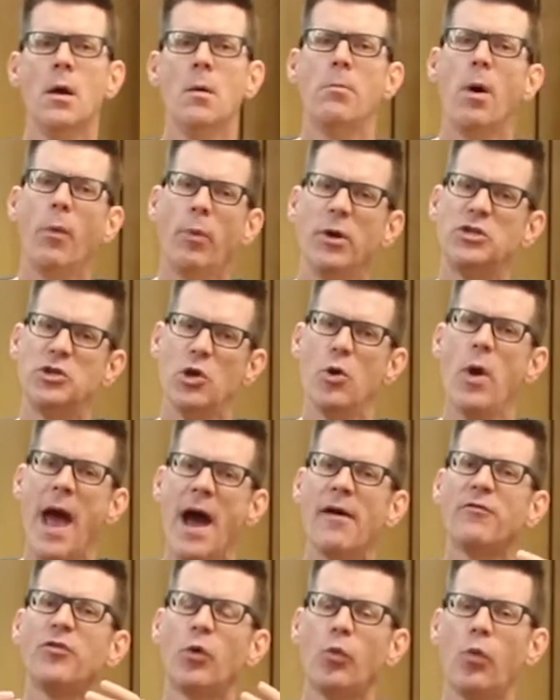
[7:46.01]
But we do
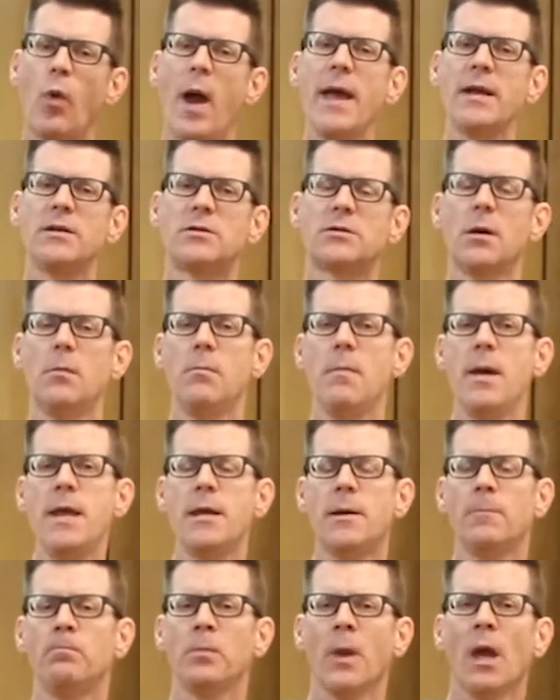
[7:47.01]
have the right to
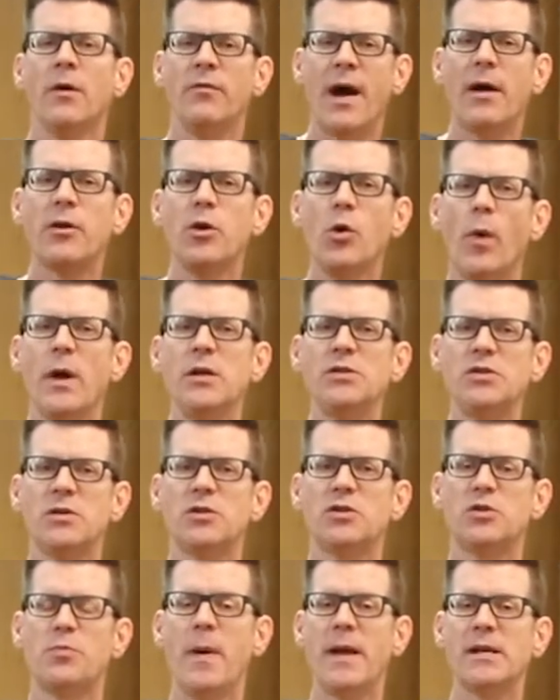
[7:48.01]
make
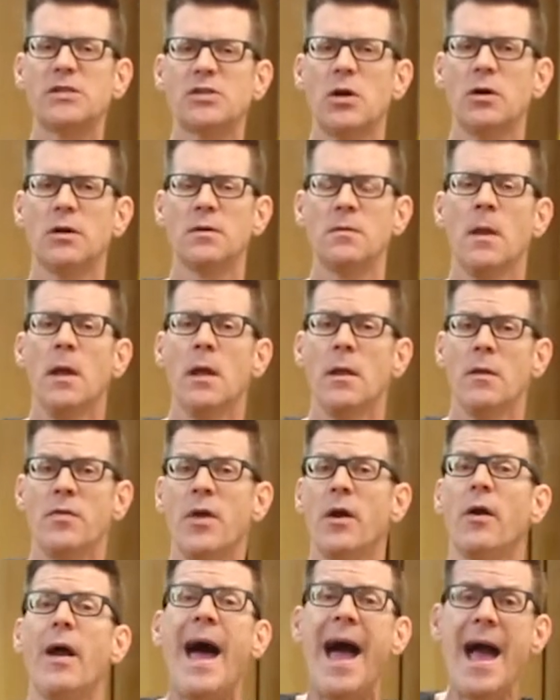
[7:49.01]
evaluations based on
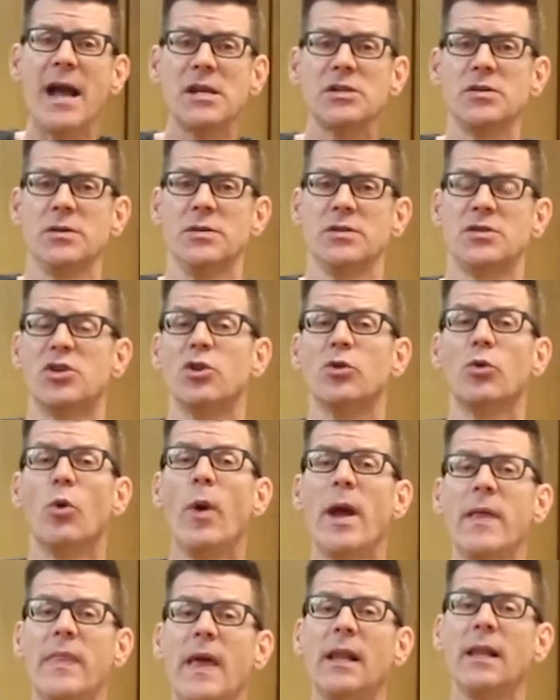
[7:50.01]
their actions, the
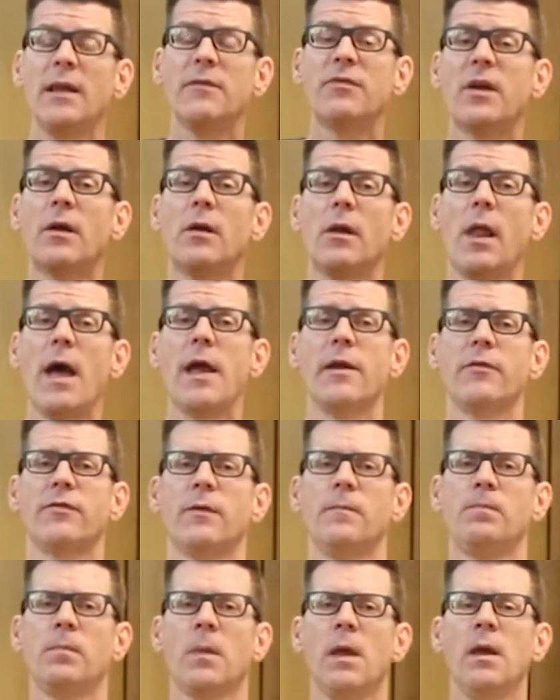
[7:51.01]
way they live their life.
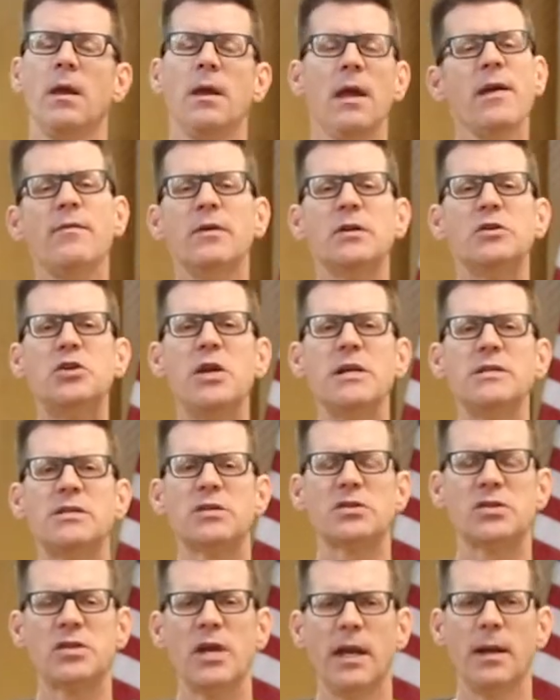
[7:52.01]
Even
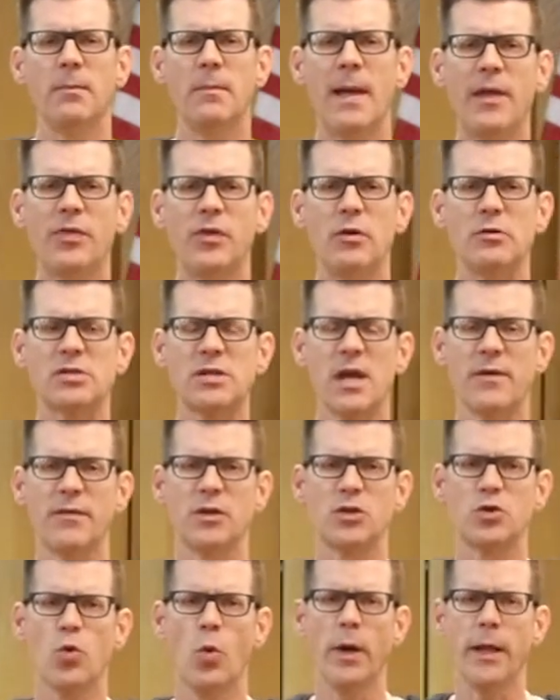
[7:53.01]
Jesus said in Matthew
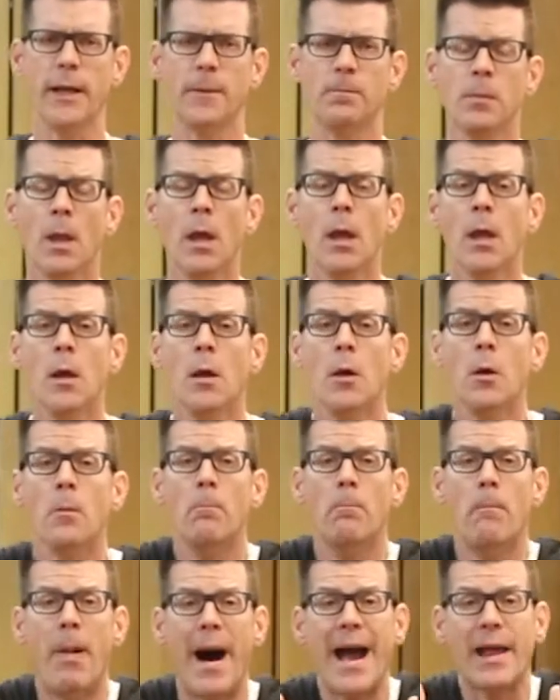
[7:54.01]
7:20,
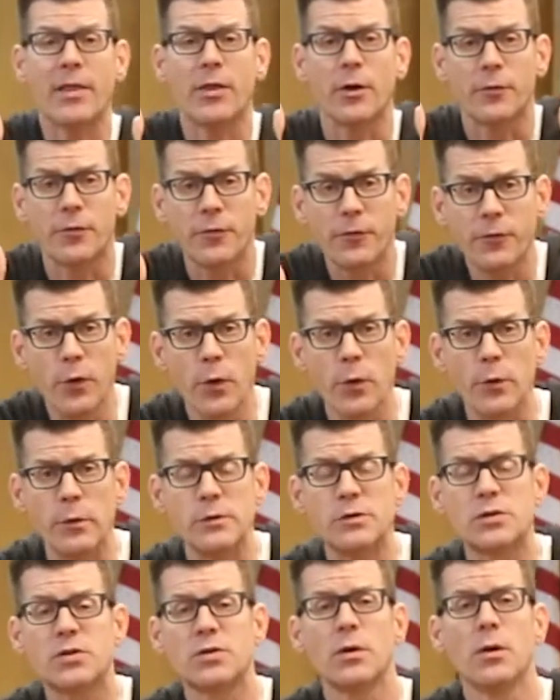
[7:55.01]
"By their
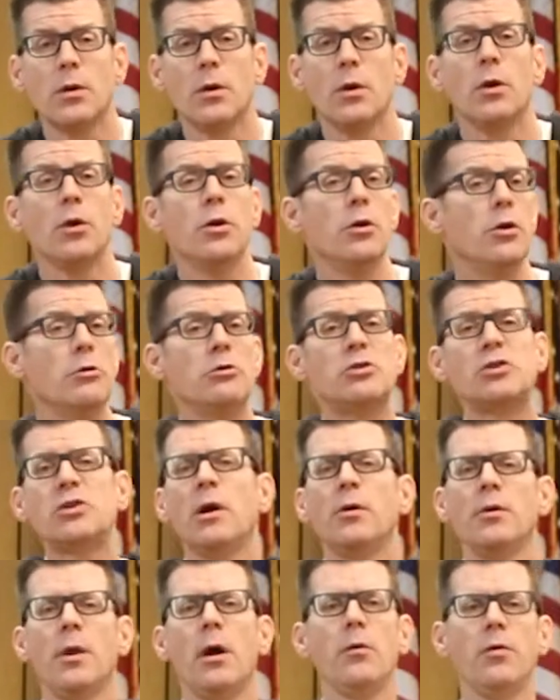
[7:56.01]
fruits you
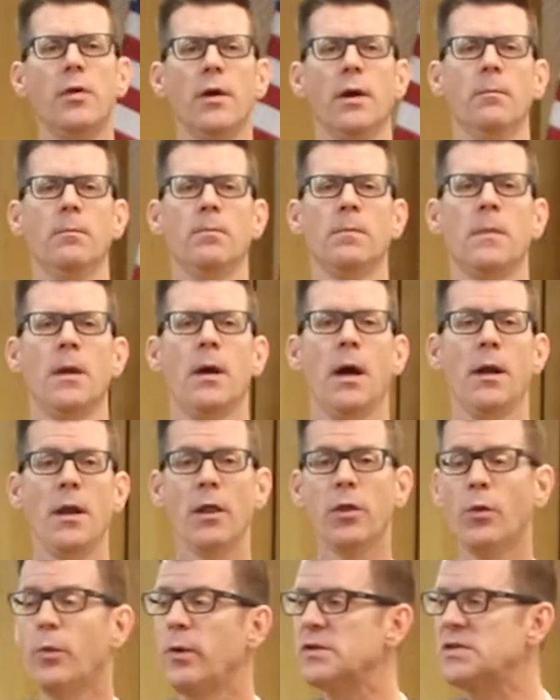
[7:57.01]
shall know them." In
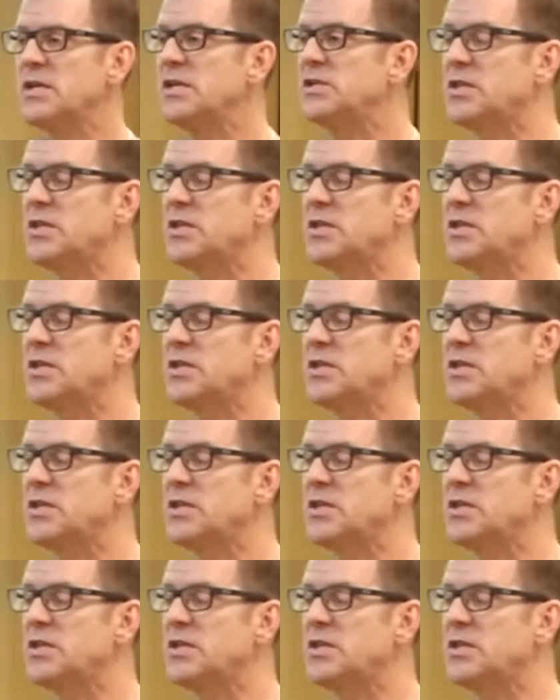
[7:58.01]
other words, he